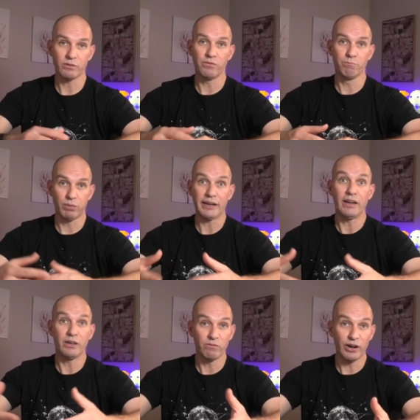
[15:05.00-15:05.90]

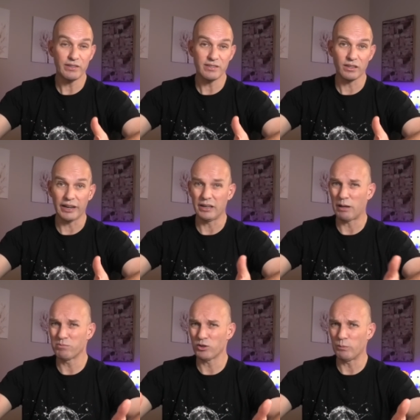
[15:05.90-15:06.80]
plug-in devices like
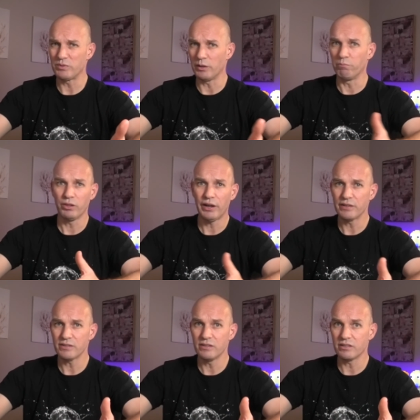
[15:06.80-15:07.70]
laptops and
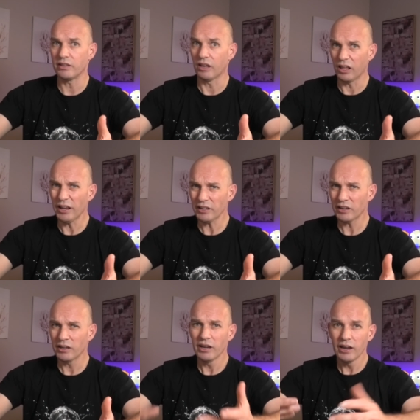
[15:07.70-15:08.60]
appliances and the like,
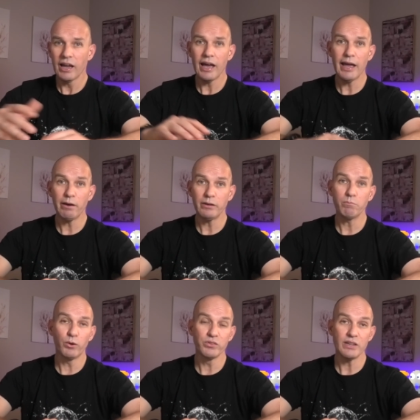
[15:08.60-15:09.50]
and
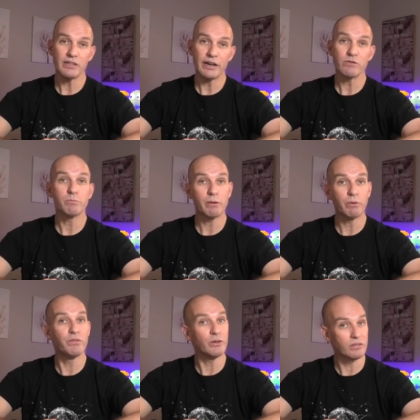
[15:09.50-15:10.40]
more details will be
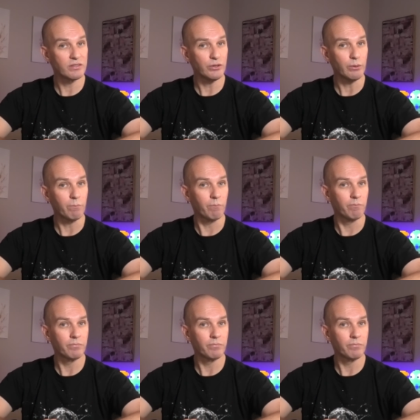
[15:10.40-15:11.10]
revealed soon.